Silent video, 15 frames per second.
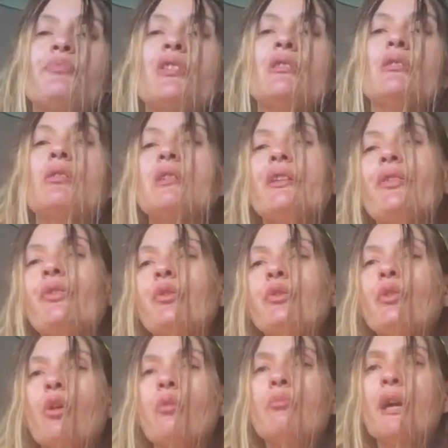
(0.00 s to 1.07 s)
unless you
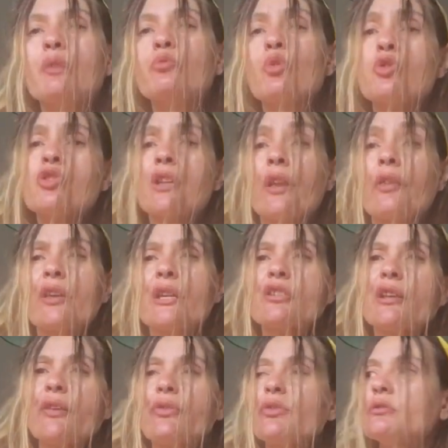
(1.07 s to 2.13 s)
don't mind watching
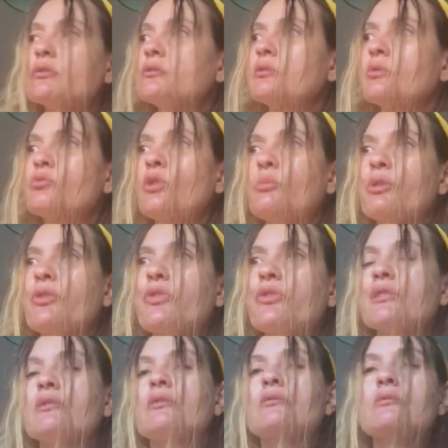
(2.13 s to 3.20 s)
Sasha Stone or Robert
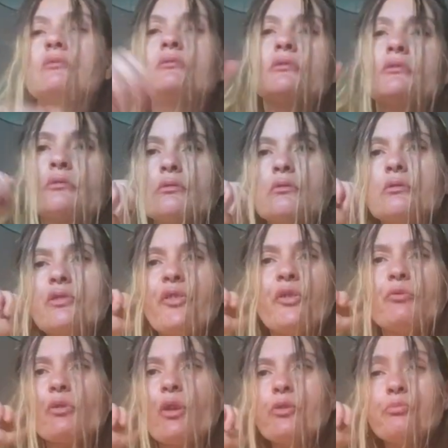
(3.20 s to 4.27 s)
Steele on all these
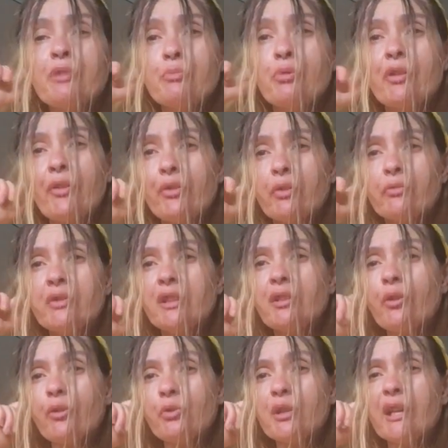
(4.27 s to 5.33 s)
other people he's on
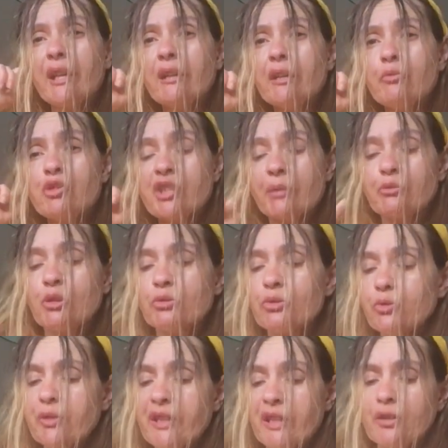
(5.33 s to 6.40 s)
videos with lately, which I'm not
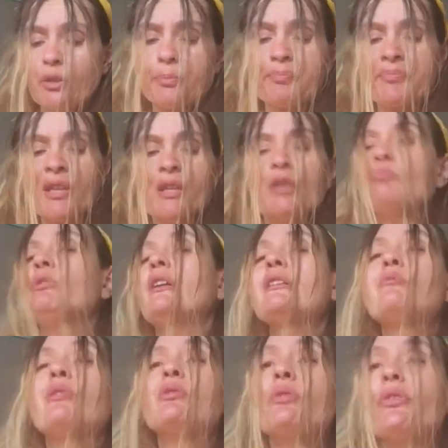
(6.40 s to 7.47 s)
too keen on. But
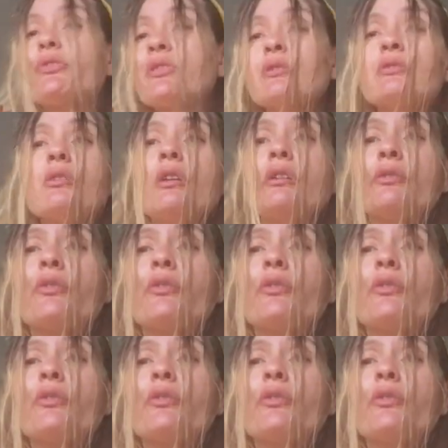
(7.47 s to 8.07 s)
anyway, you'll still learn